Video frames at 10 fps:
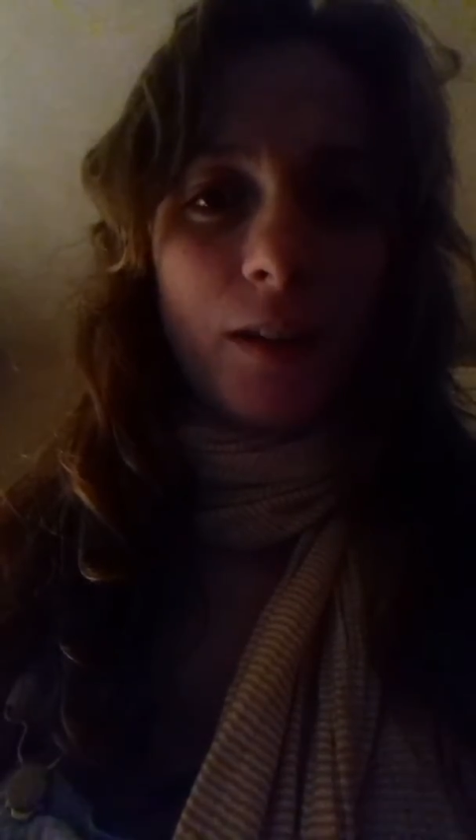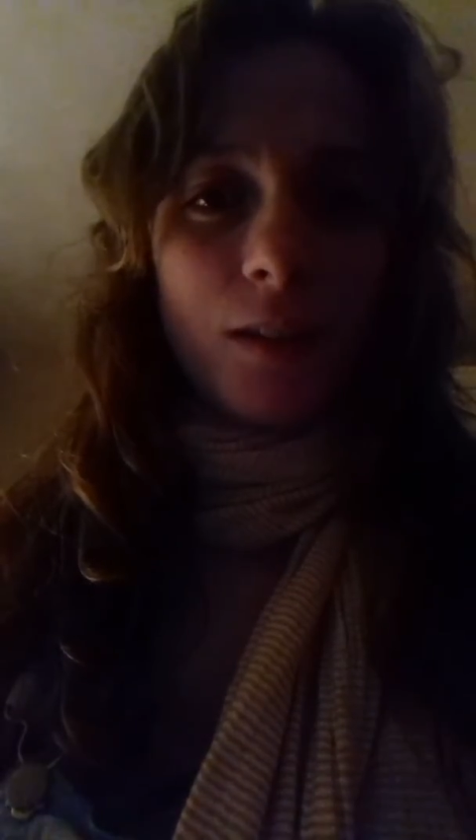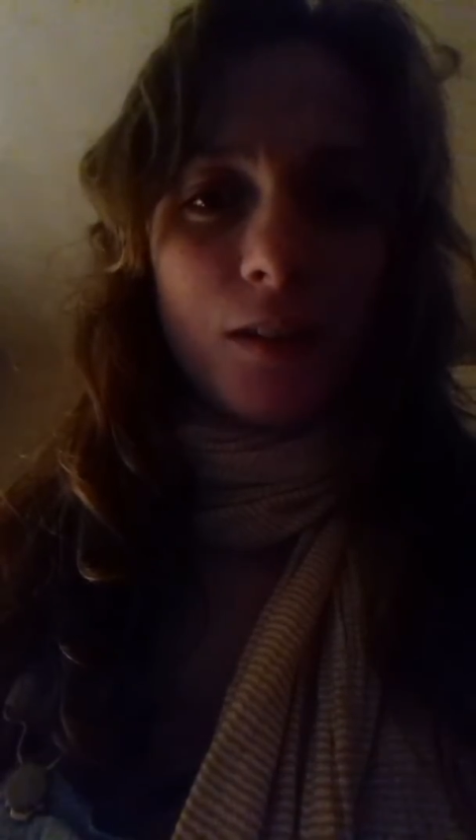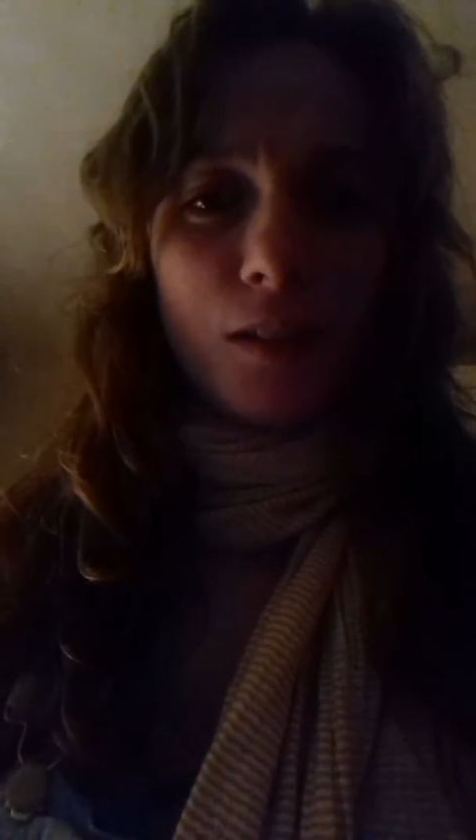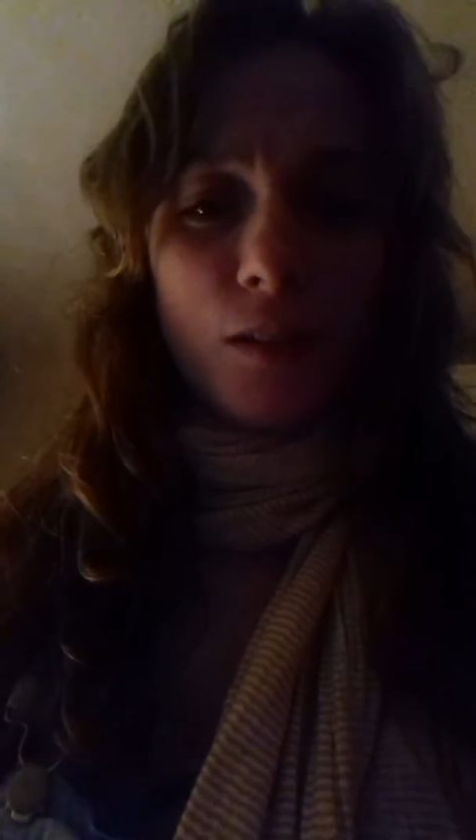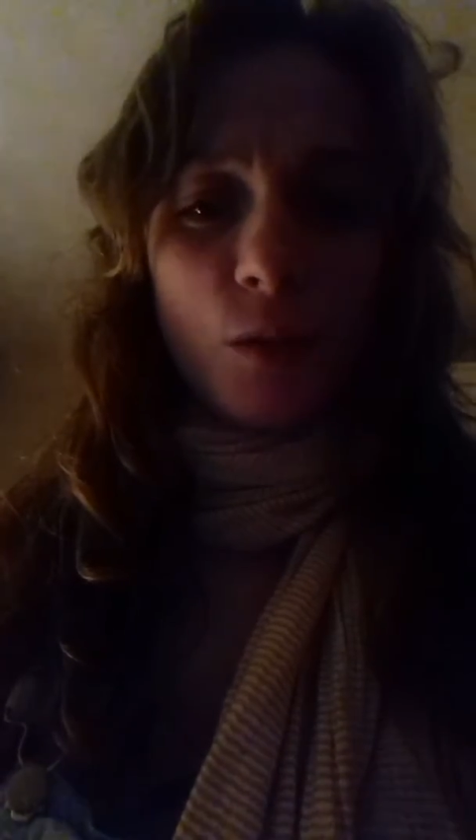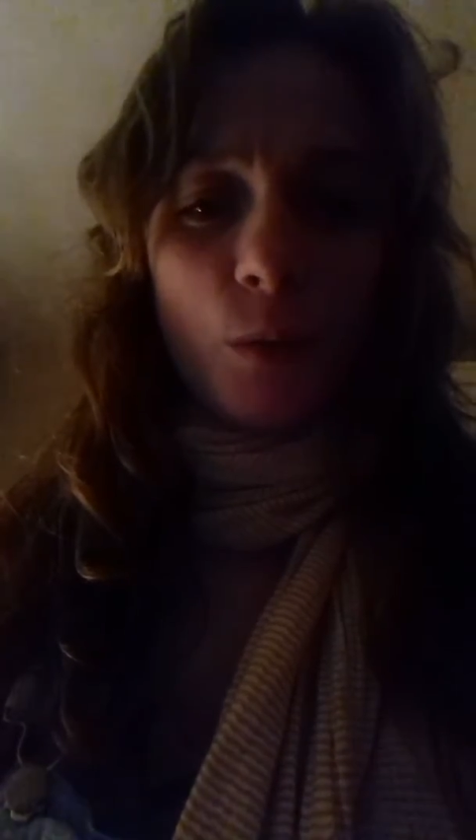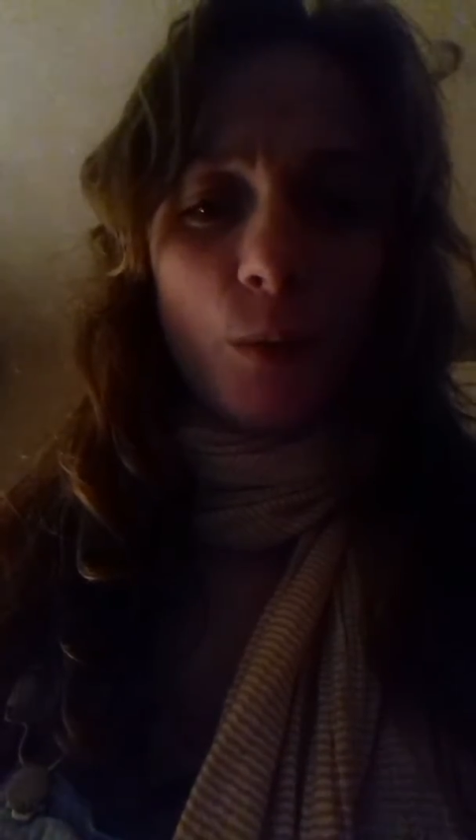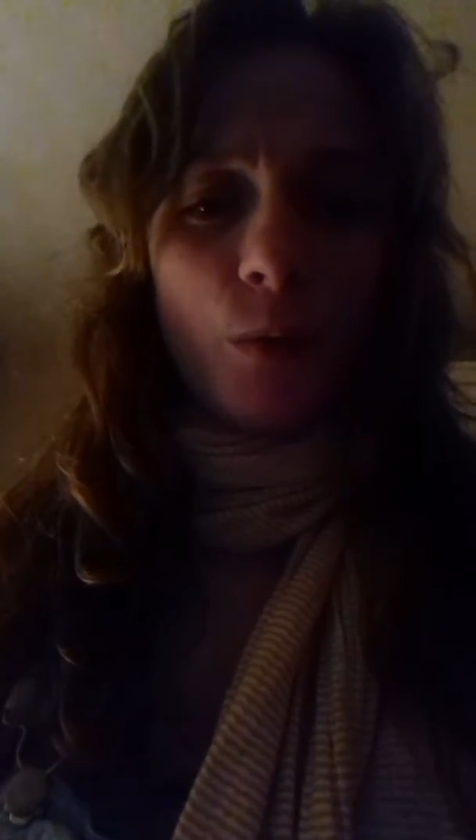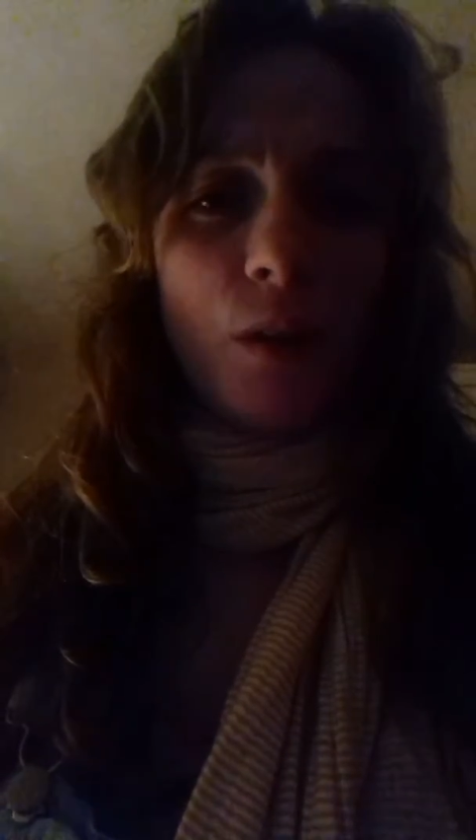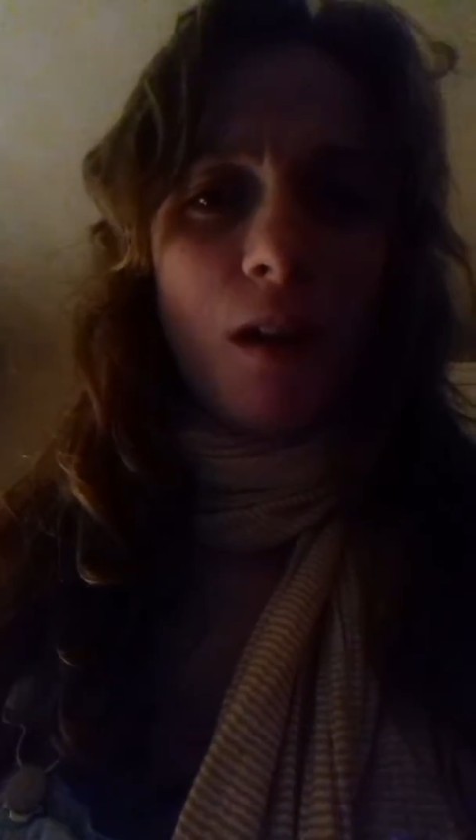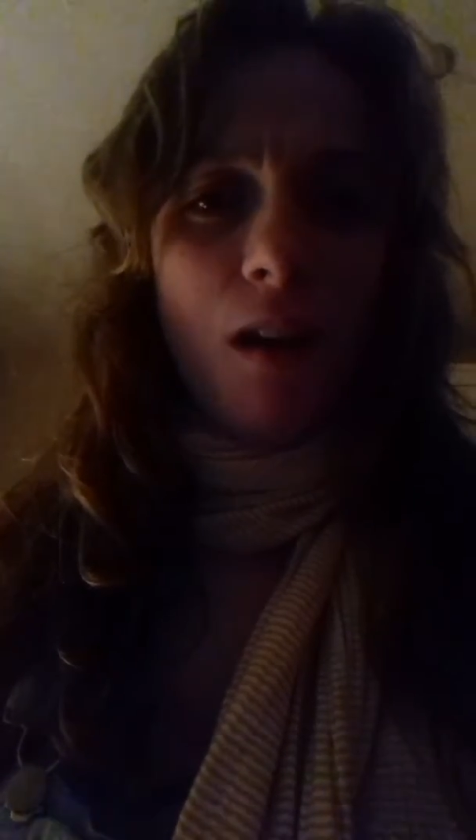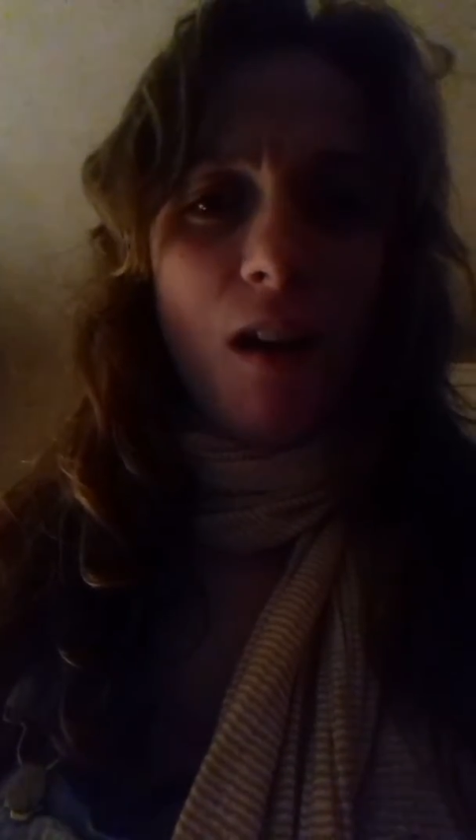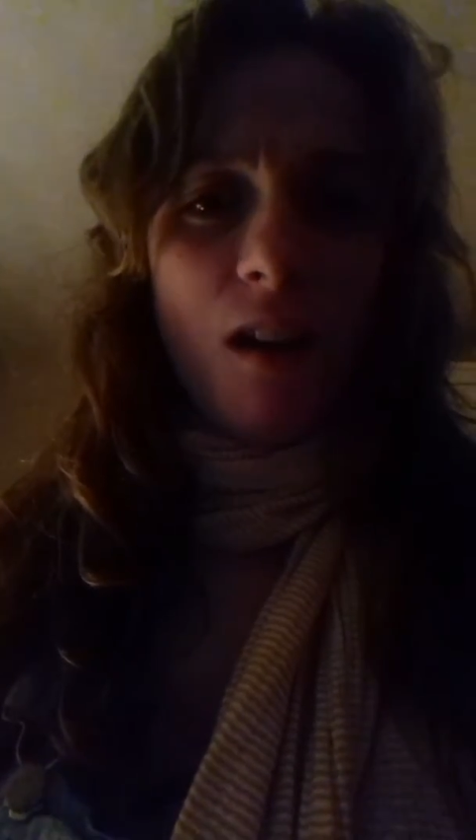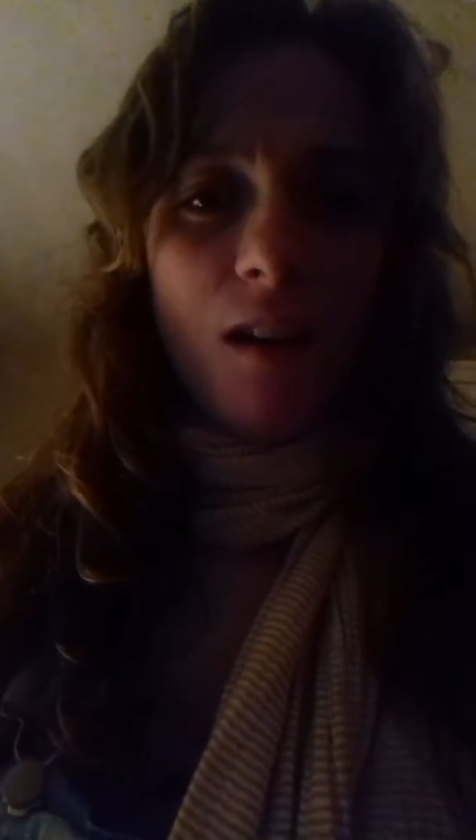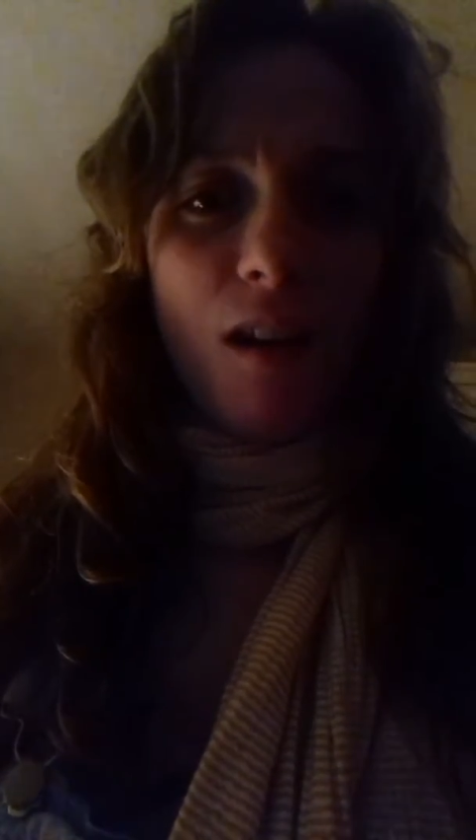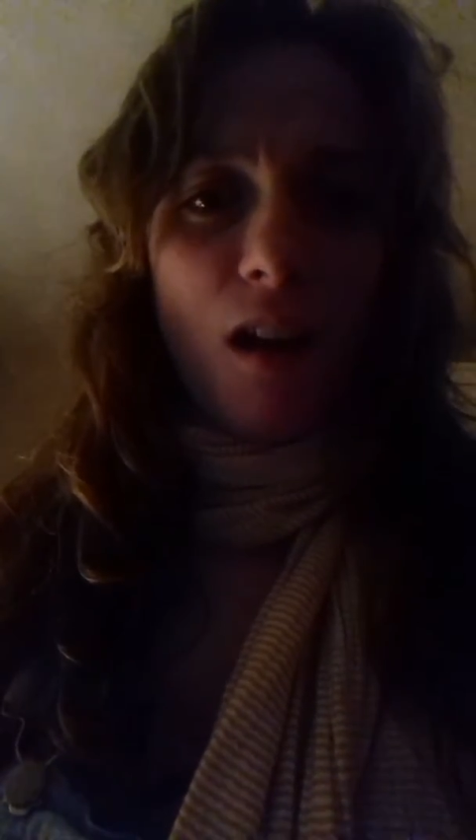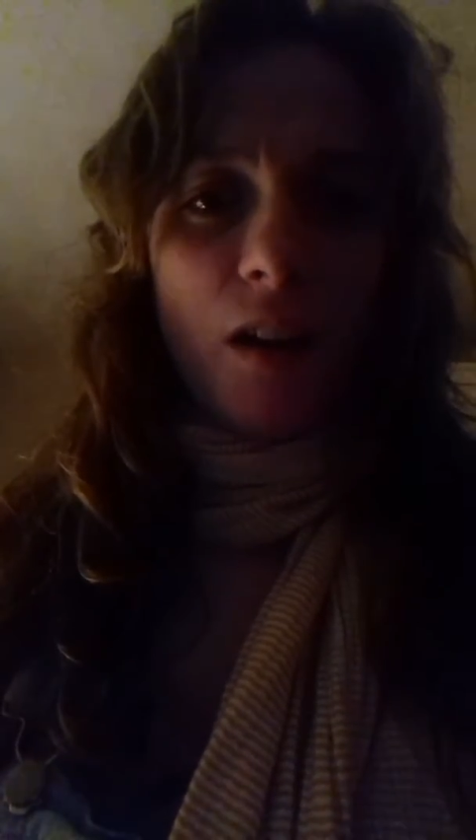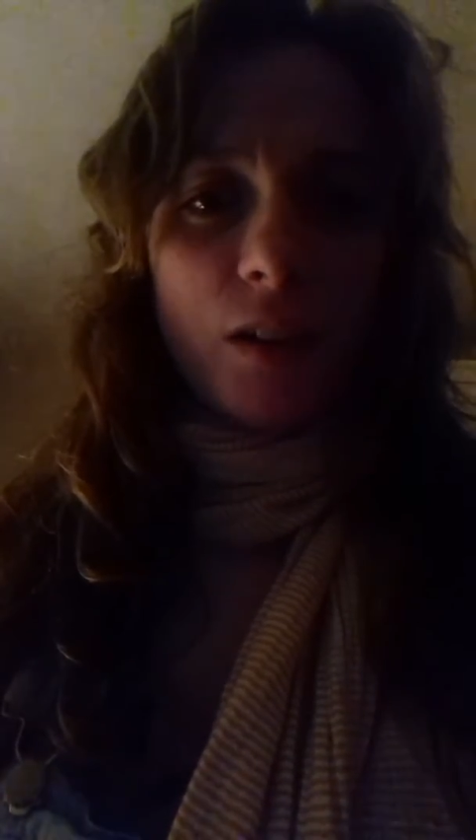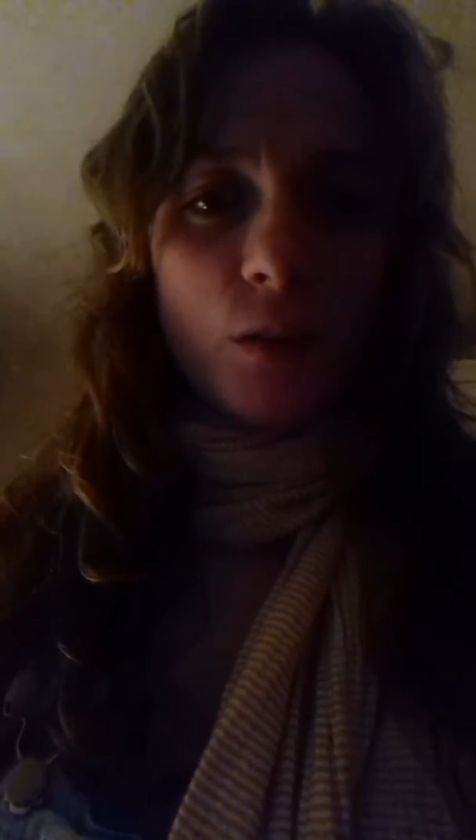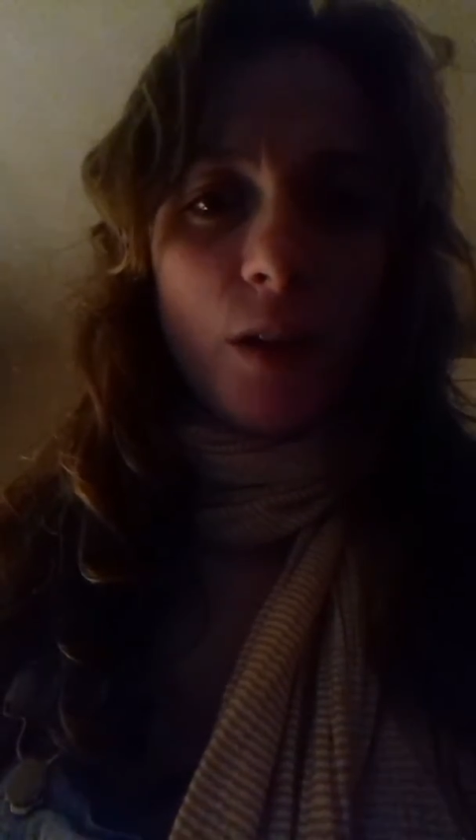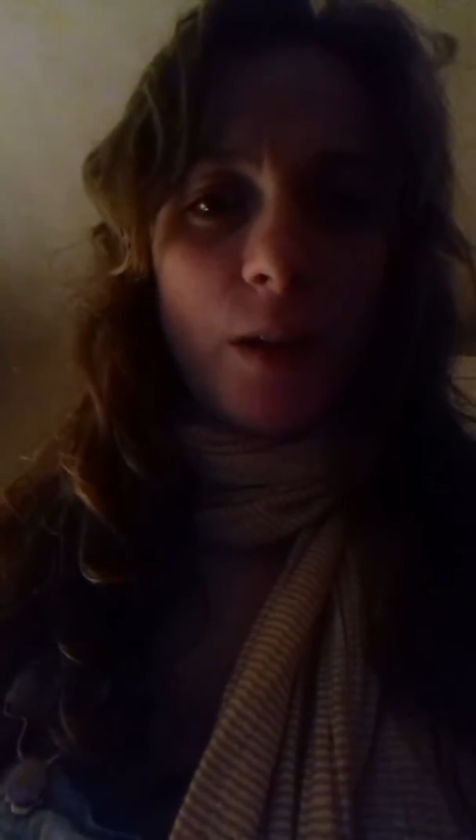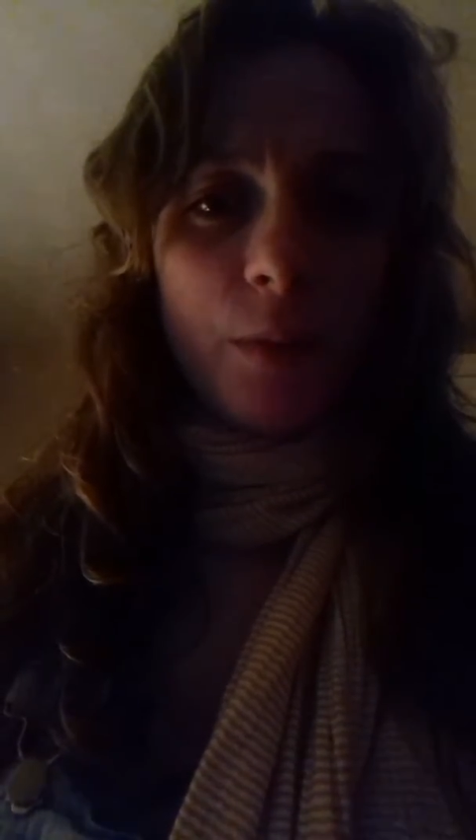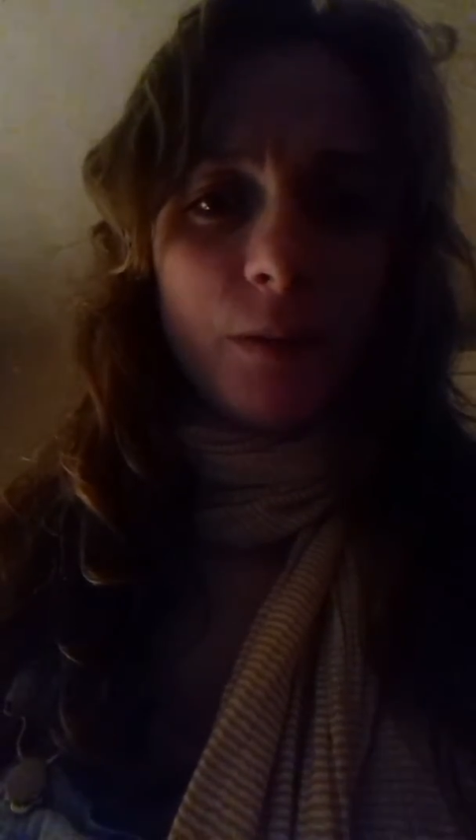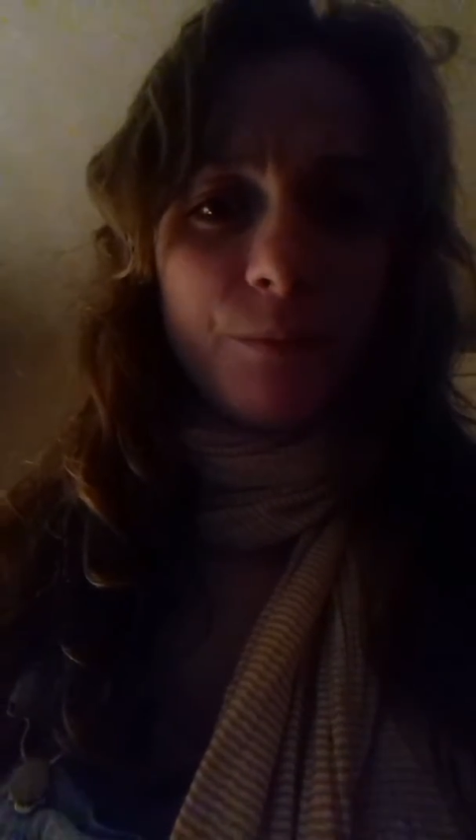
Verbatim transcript: it's so hard to describe.